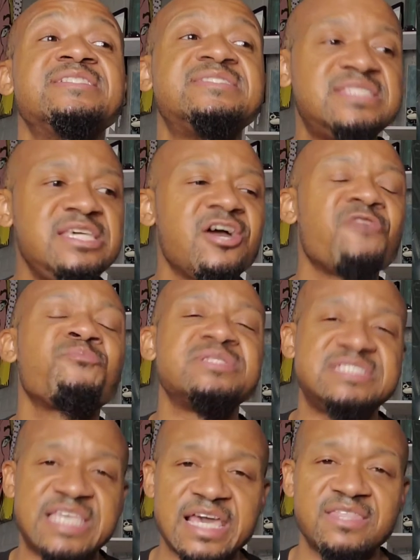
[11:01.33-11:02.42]
to see her
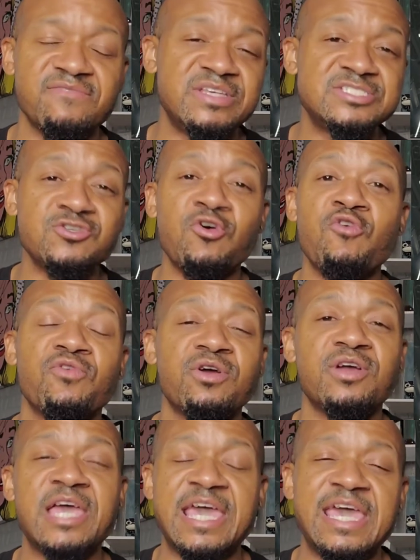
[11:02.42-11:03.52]
protectiveness over
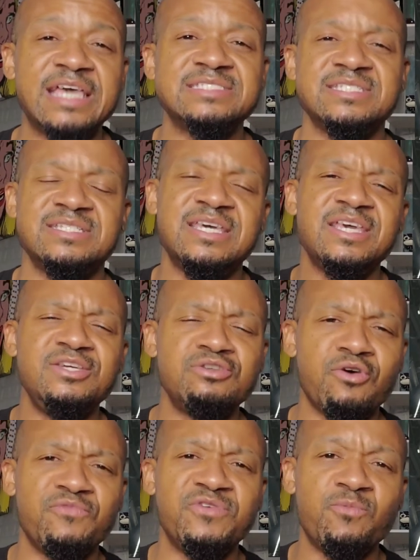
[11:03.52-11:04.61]
her eggs and you
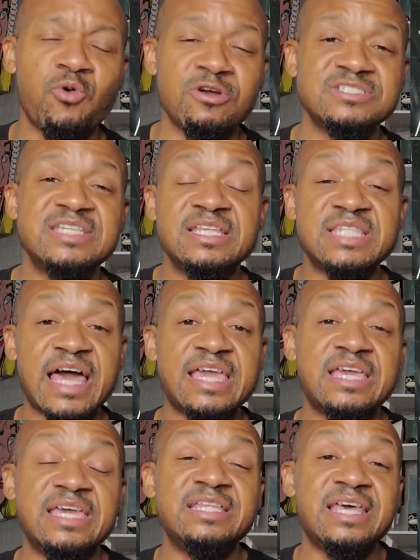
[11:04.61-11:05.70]
know the words like
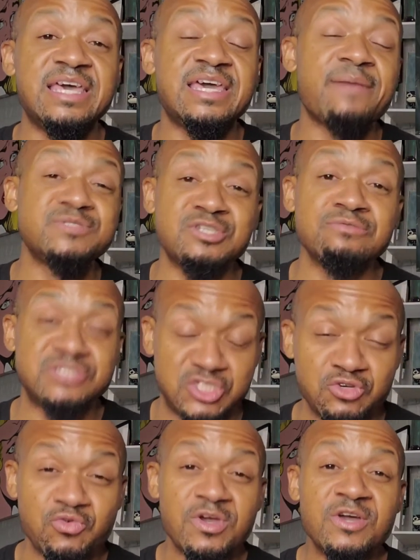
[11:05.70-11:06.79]
in episode
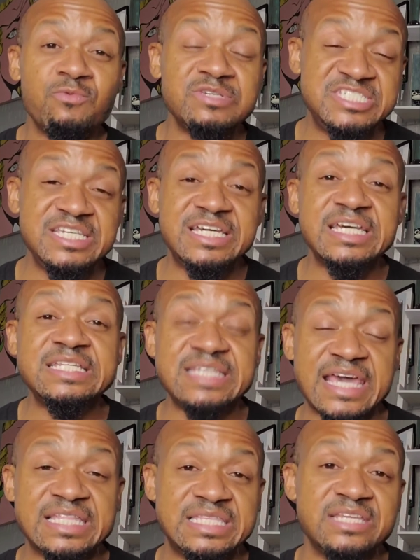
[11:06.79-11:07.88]
two when she
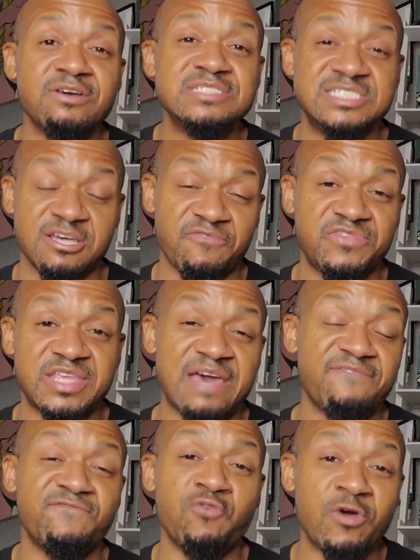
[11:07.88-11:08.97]
connected herself to
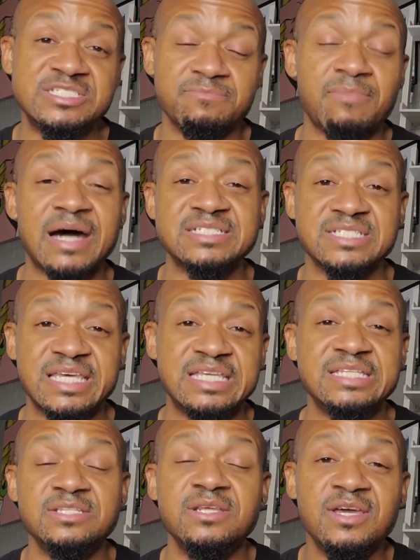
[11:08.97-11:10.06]
that voice
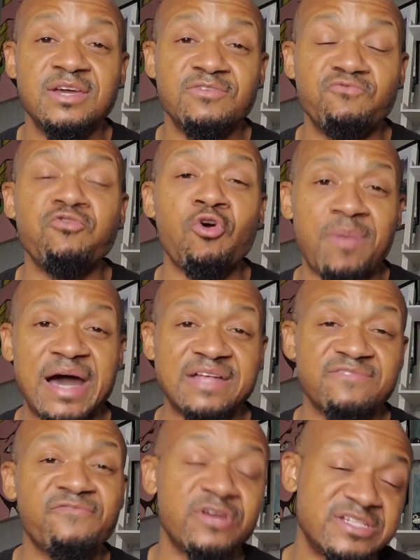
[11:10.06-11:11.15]
modulating
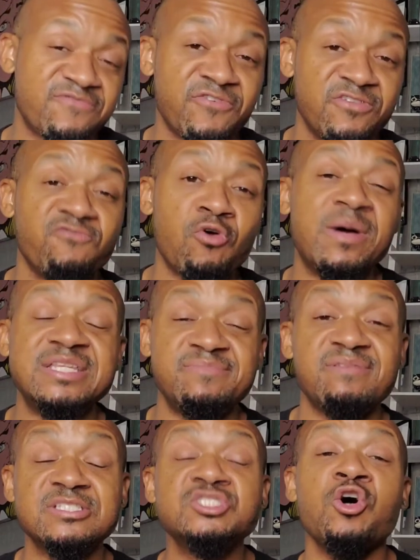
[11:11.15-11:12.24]
robot for for the robot to
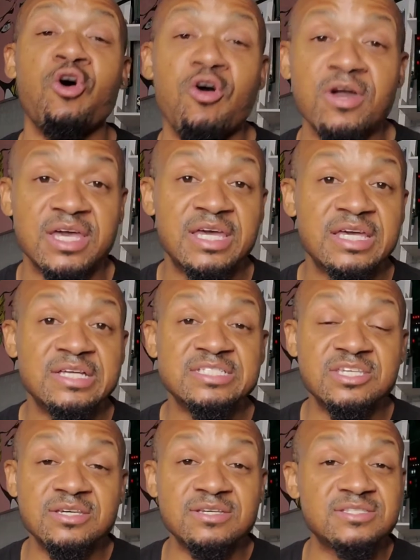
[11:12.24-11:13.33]
be able to talk
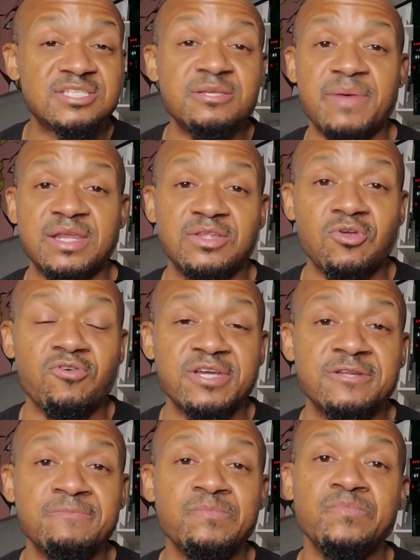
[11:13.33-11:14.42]
to to the
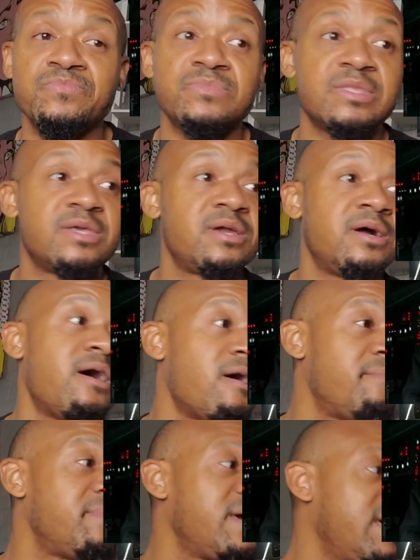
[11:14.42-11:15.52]
Mandalorian.
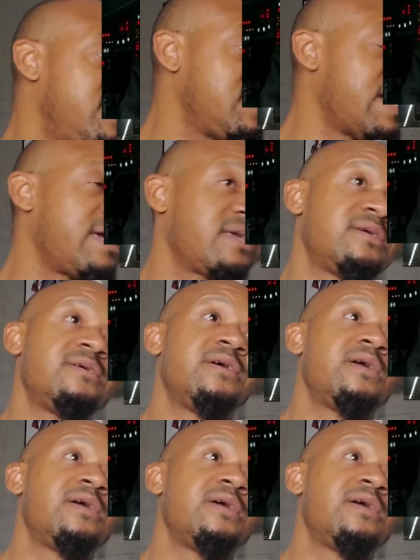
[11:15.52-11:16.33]
Oh man, like